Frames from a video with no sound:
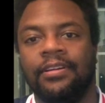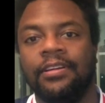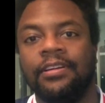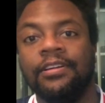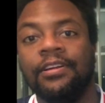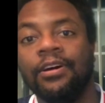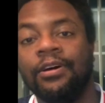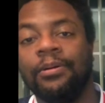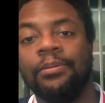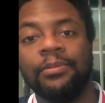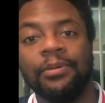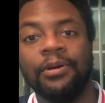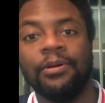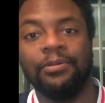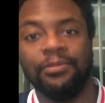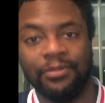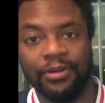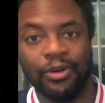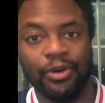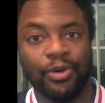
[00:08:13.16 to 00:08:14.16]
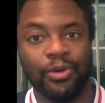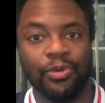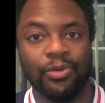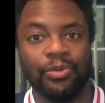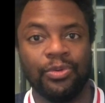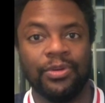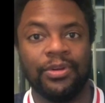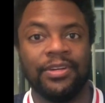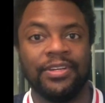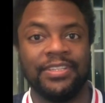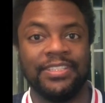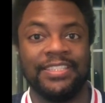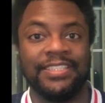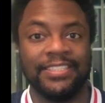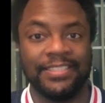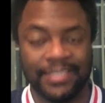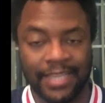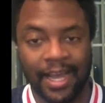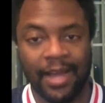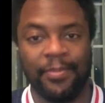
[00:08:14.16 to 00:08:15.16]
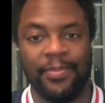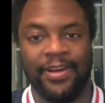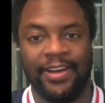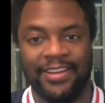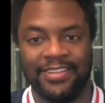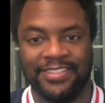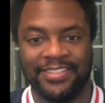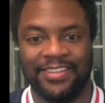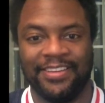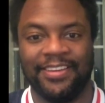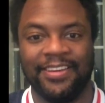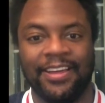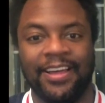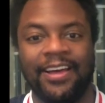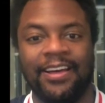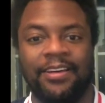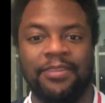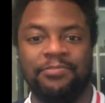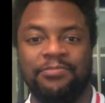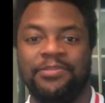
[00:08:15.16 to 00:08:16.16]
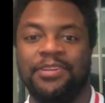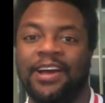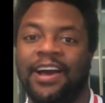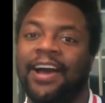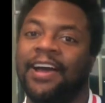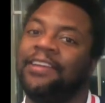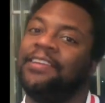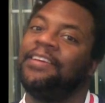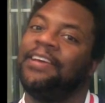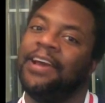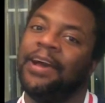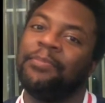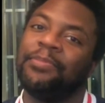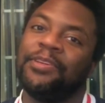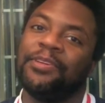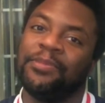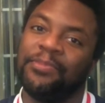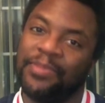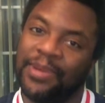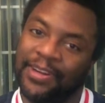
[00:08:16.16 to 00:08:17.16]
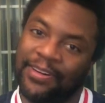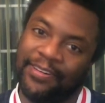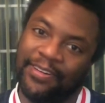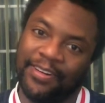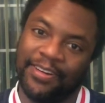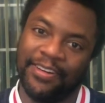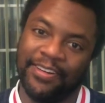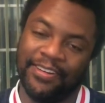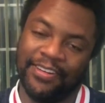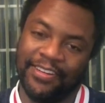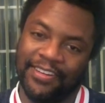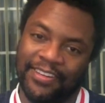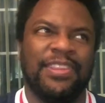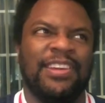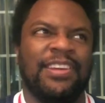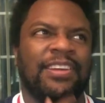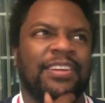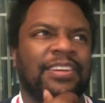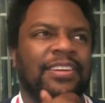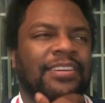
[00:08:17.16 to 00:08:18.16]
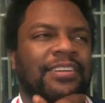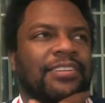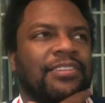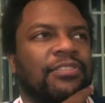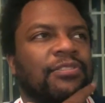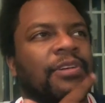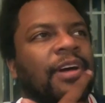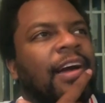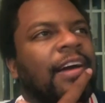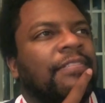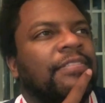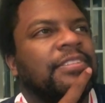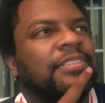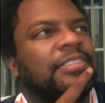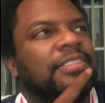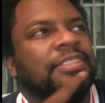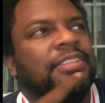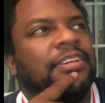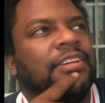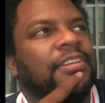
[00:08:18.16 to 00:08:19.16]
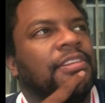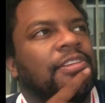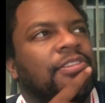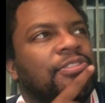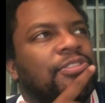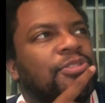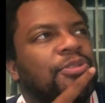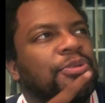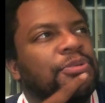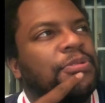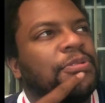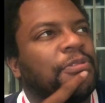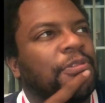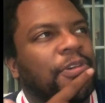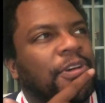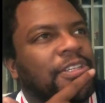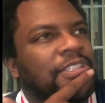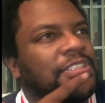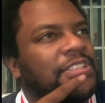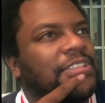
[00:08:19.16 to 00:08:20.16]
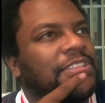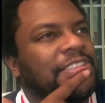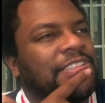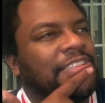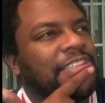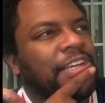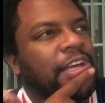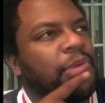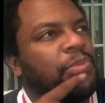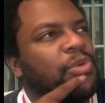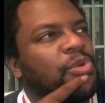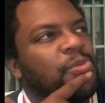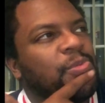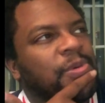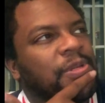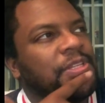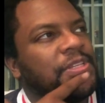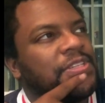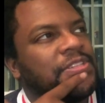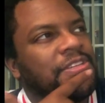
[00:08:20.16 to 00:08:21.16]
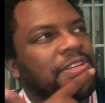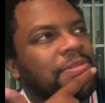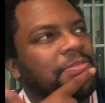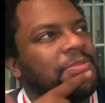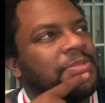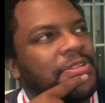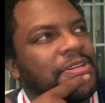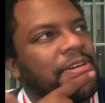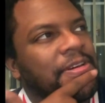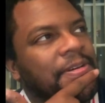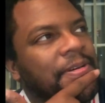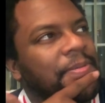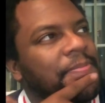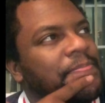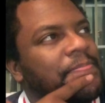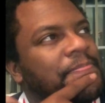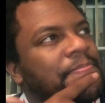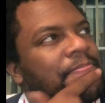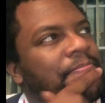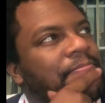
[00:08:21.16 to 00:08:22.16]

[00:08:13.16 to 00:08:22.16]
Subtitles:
No. Stop asking. I'm not Captain America. Then again, you haven't seen the two of us in the same room at the same time.